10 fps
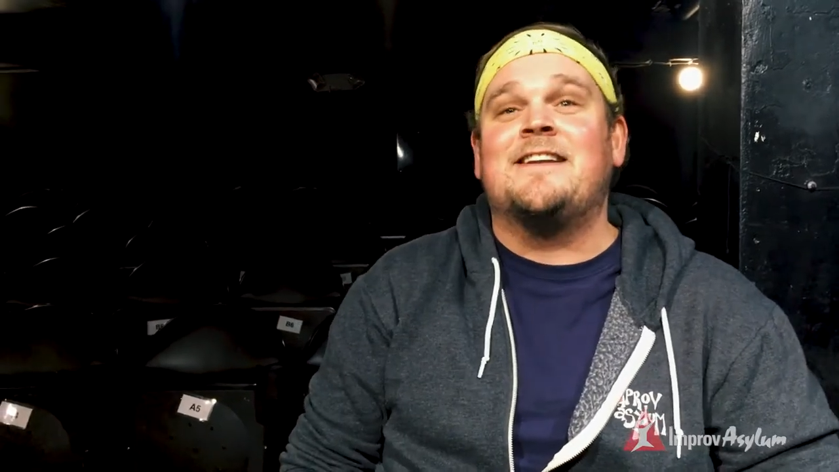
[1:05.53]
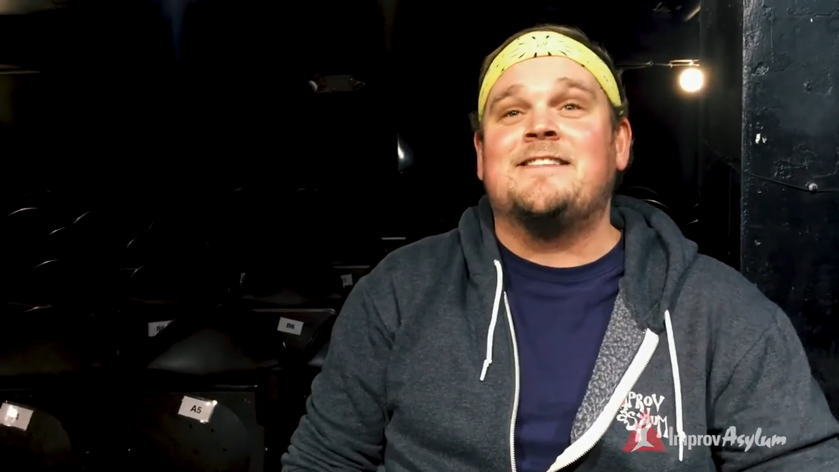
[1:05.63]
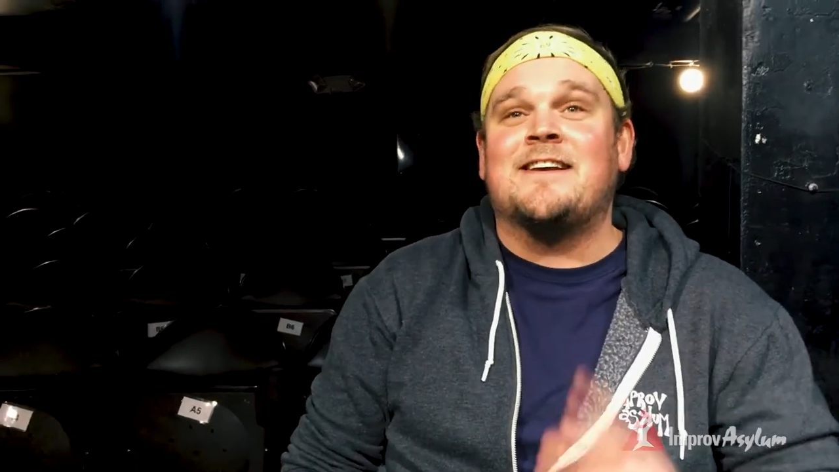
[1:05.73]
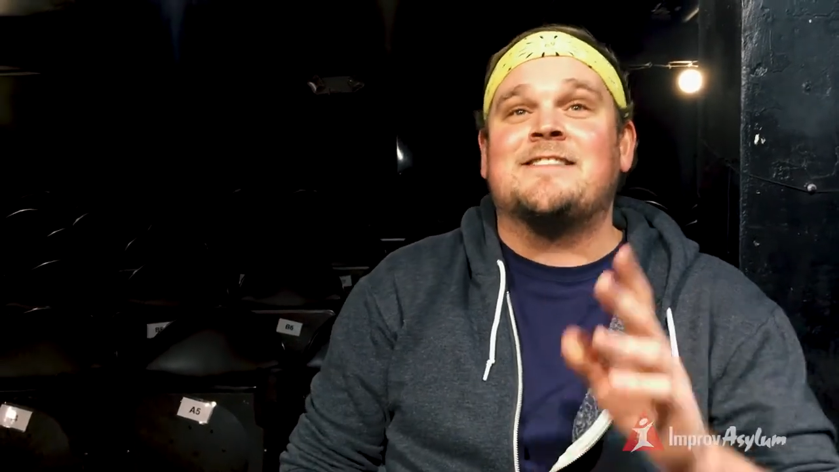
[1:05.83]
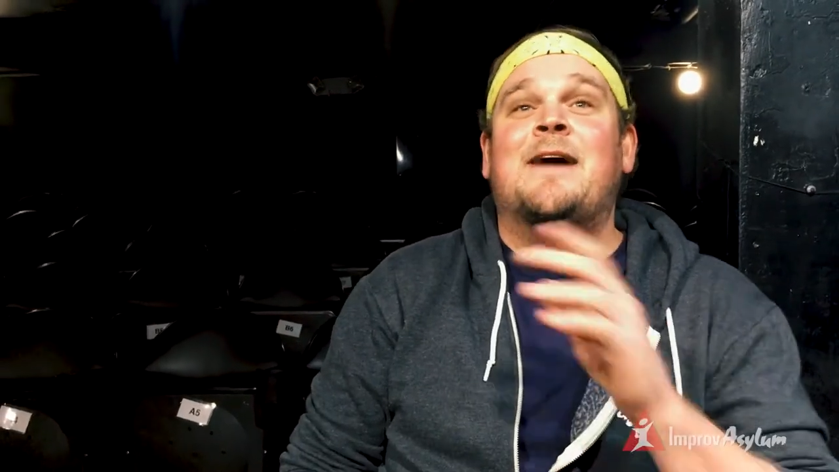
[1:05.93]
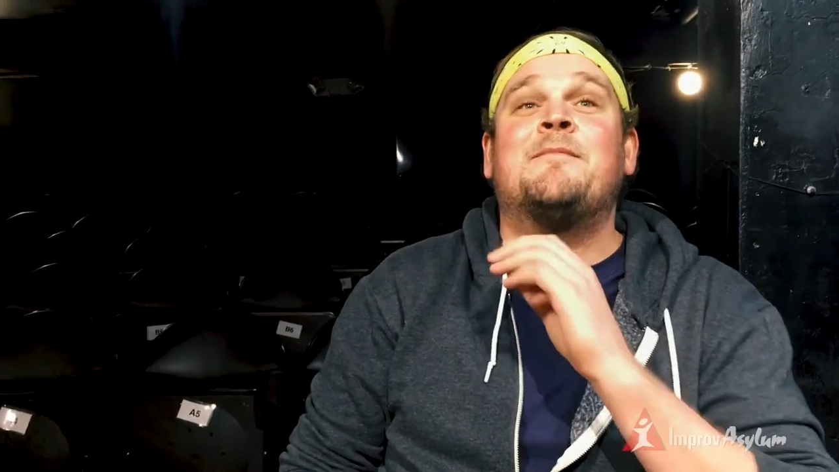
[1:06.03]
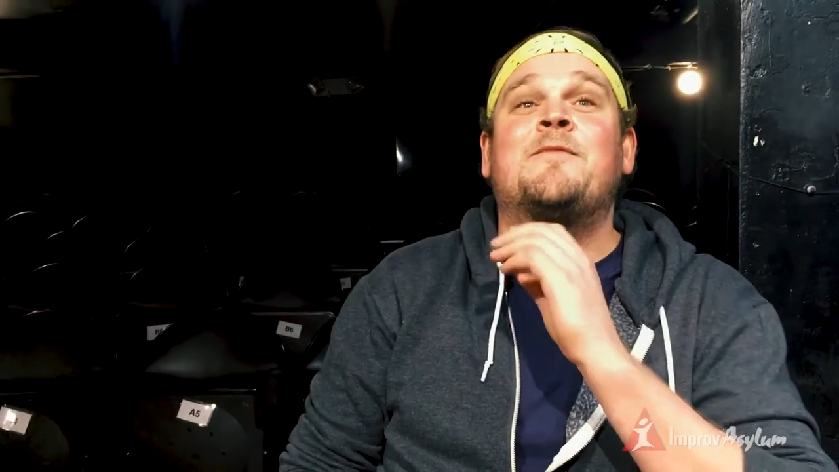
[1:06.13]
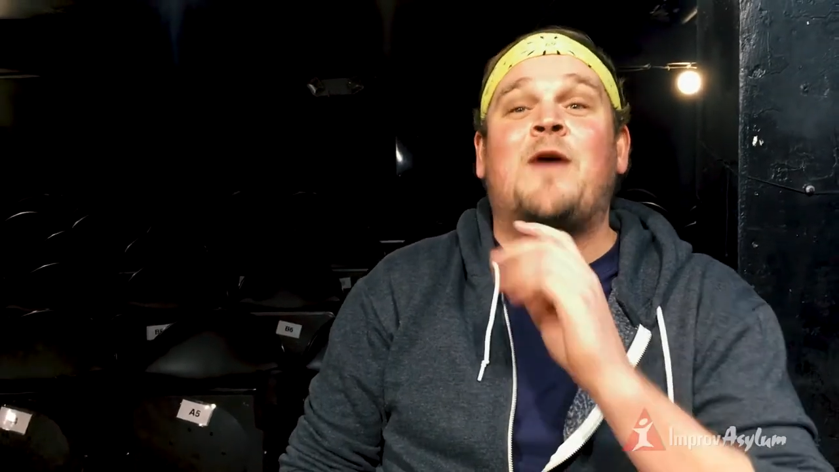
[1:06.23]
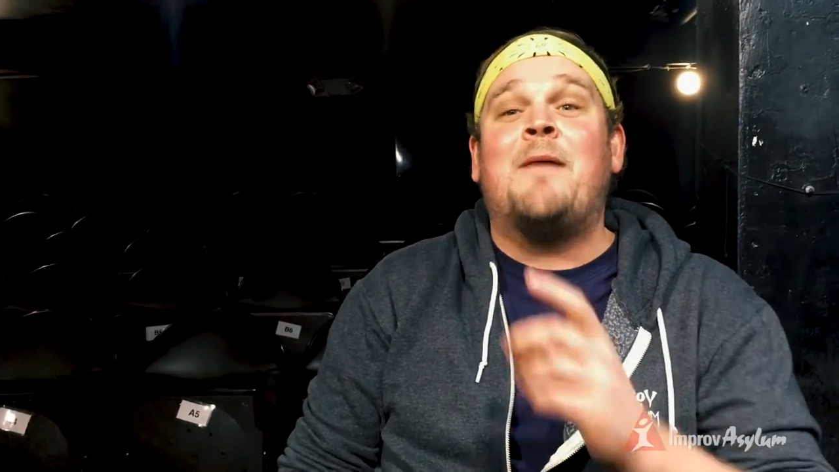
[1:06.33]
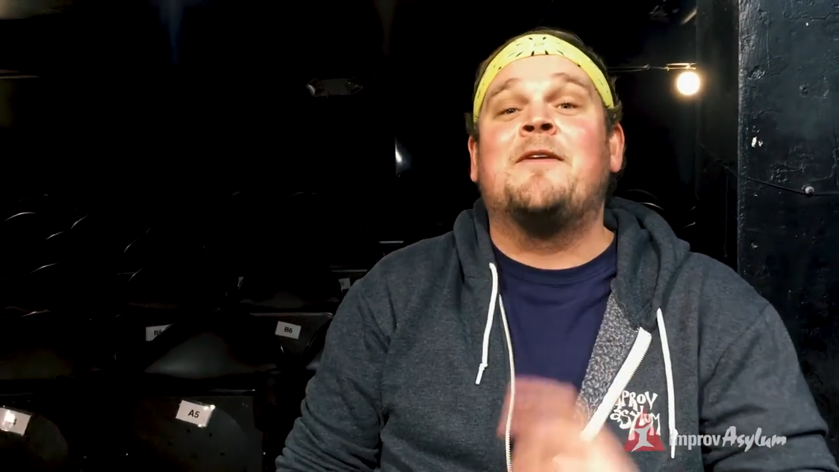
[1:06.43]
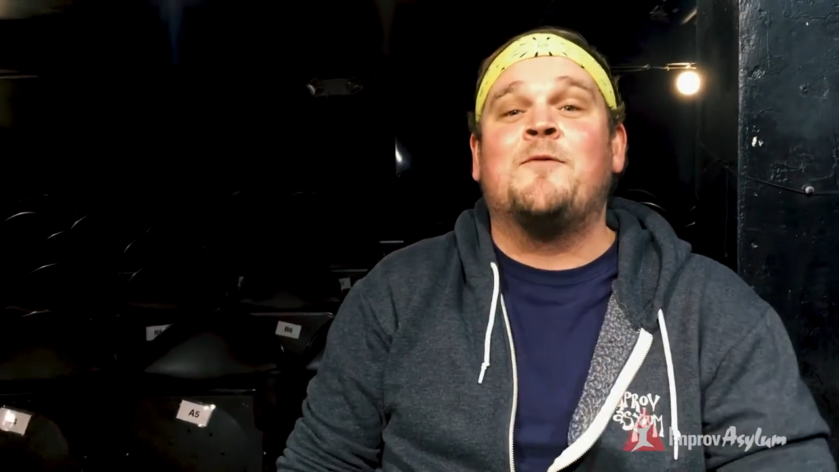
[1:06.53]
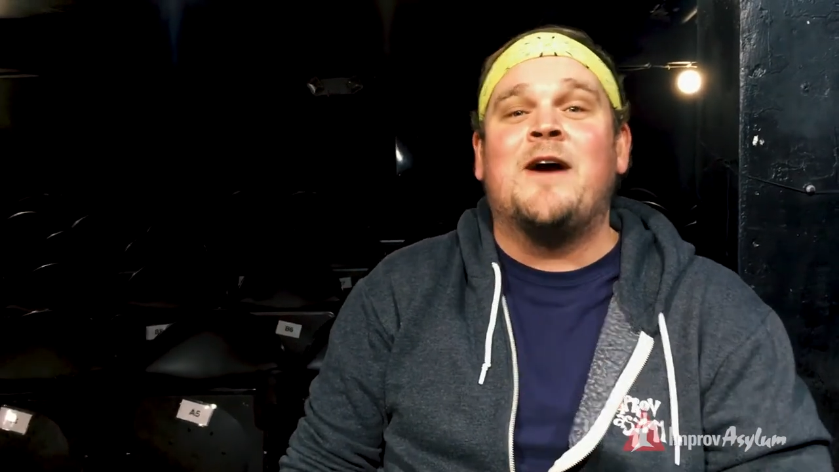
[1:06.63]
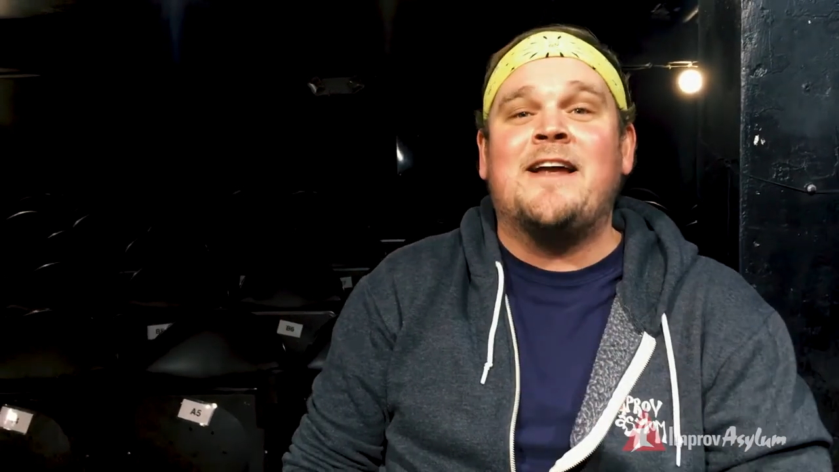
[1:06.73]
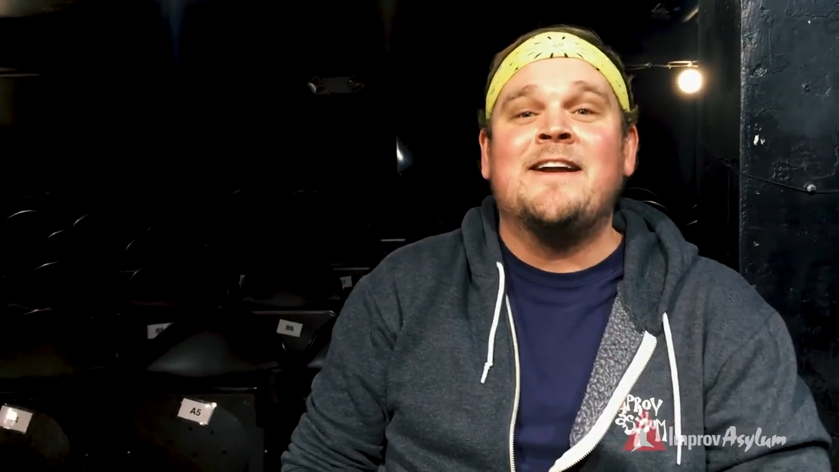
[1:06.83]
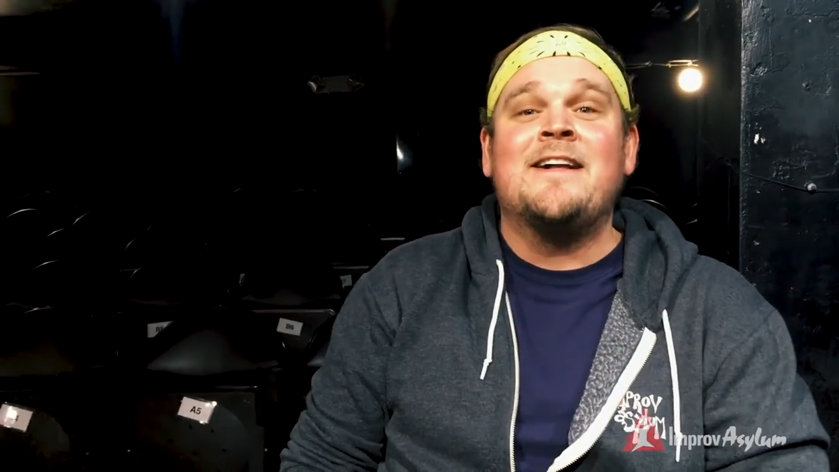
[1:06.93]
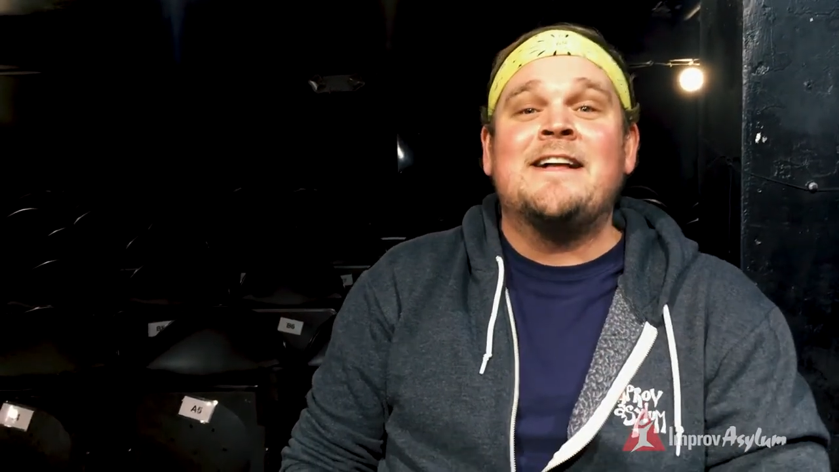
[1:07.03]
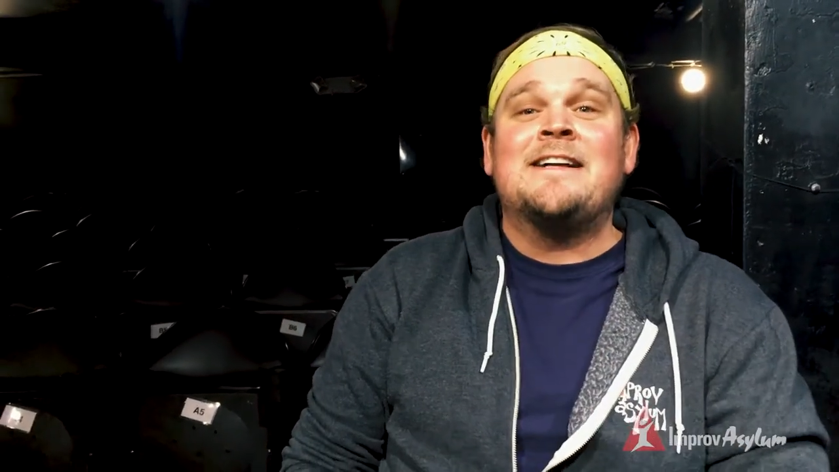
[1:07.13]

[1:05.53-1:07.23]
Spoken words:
And then he says, I'm gonna wait